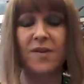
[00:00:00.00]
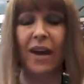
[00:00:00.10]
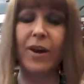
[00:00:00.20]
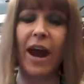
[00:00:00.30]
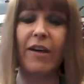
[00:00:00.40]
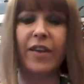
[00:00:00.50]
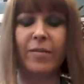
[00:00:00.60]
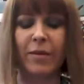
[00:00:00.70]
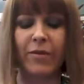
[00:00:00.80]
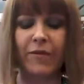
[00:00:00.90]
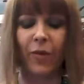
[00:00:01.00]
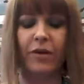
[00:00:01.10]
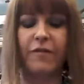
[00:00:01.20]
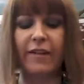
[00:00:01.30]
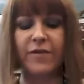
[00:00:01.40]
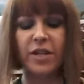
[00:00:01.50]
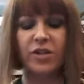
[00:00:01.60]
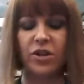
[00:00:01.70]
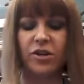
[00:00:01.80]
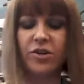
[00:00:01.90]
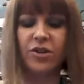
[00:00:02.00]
I would have like maybe 4 to 5 teachers